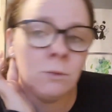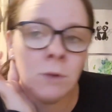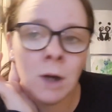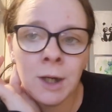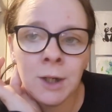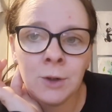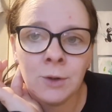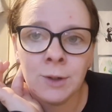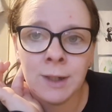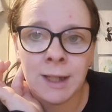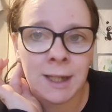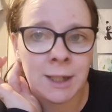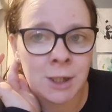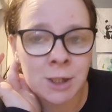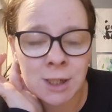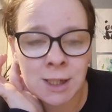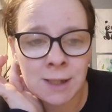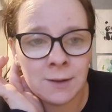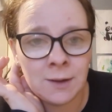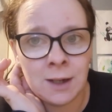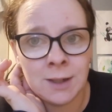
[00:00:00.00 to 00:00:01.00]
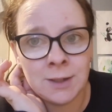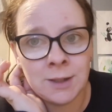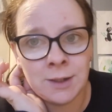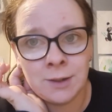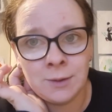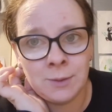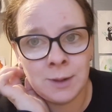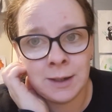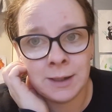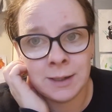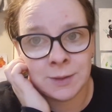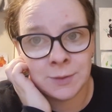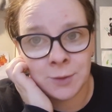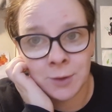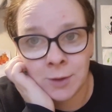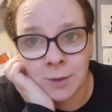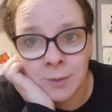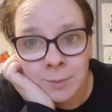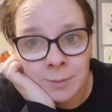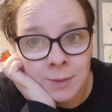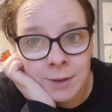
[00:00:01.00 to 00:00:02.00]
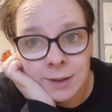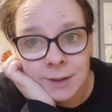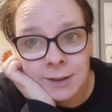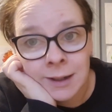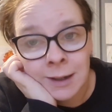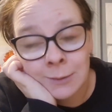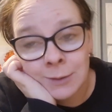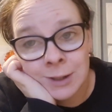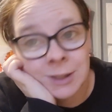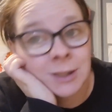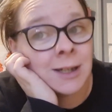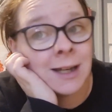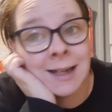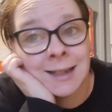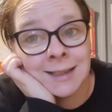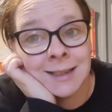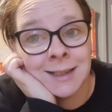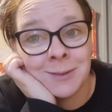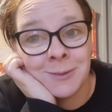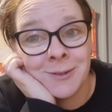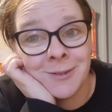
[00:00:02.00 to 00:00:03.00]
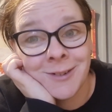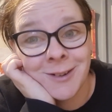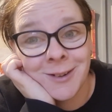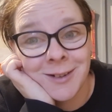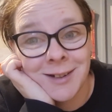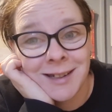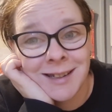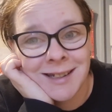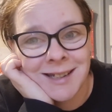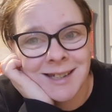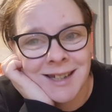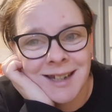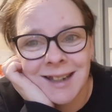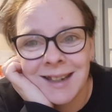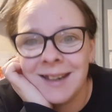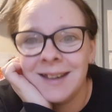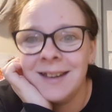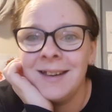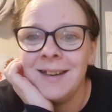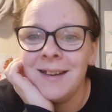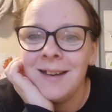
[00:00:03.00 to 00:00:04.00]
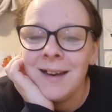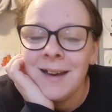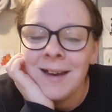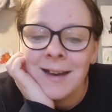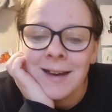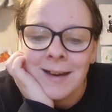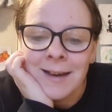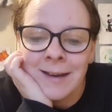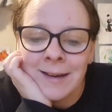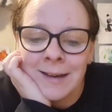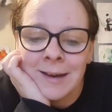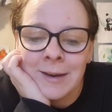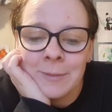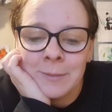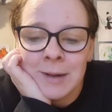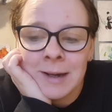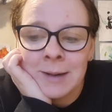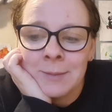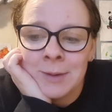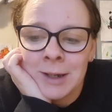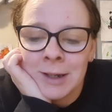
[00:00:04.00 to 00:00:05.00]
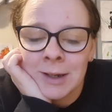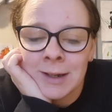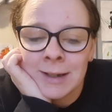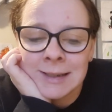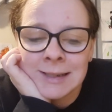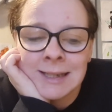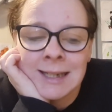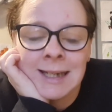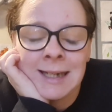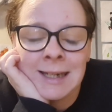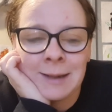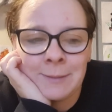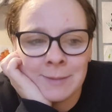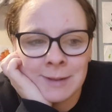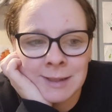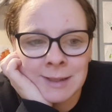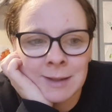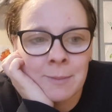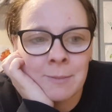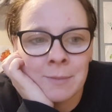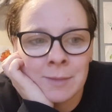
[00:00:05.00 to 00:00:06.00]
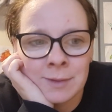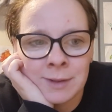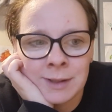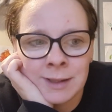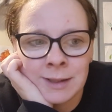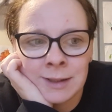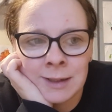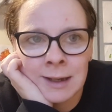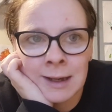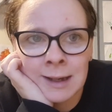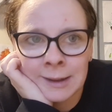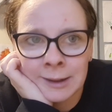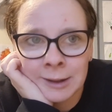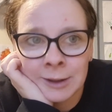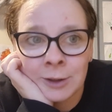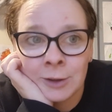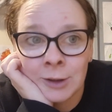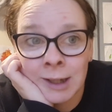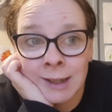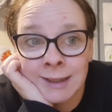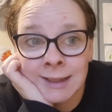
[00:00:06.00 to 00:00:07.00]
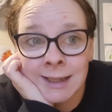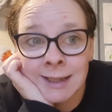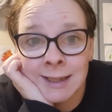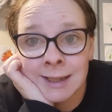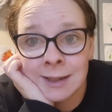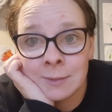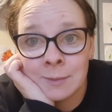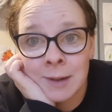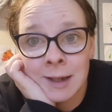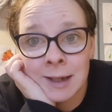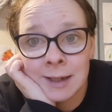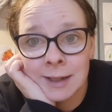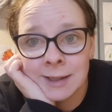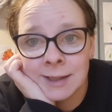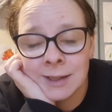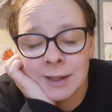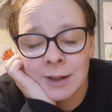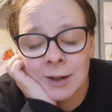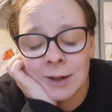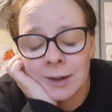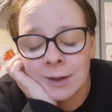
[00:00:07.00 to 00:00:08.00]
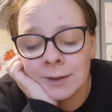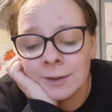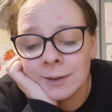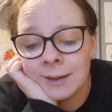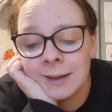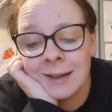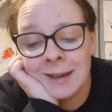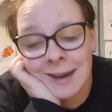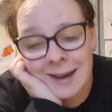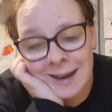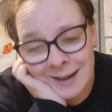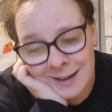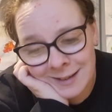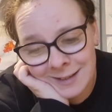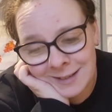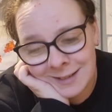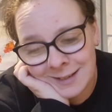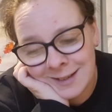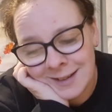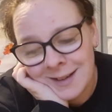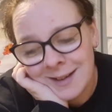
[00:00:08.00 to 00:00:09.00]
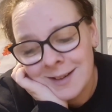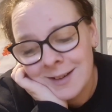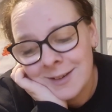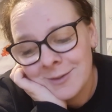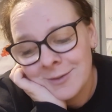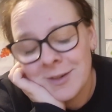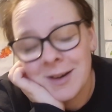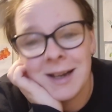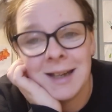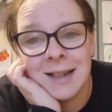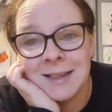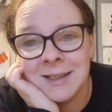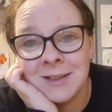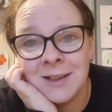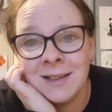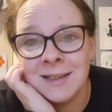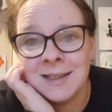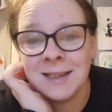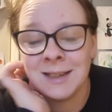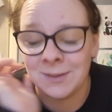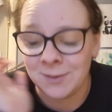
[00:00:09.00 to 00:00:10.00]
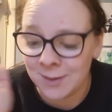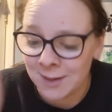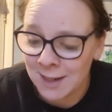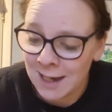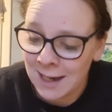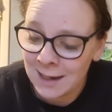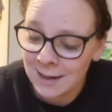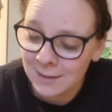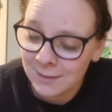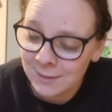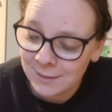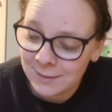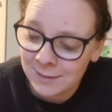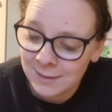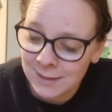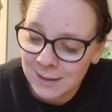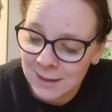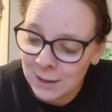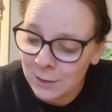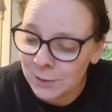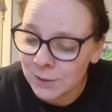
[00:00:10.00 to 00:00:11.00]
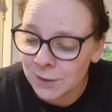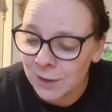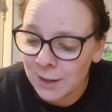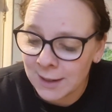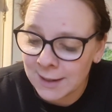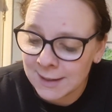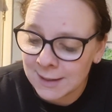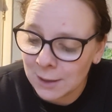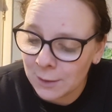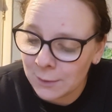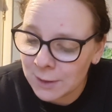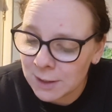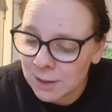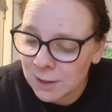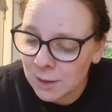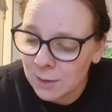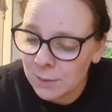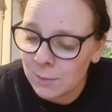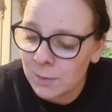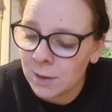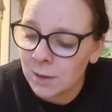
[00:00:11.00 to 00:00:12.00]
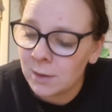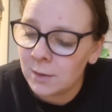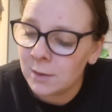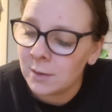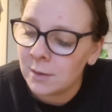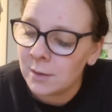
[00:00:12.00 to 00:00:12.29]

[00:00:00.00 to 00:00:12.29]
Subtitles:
running on energy that I don't know where it's from. I wish I had some of her energy. And we're going to go see Liam's Nana and Granddad in a bit. So, yeah. Very excited for that. Lil's got herself some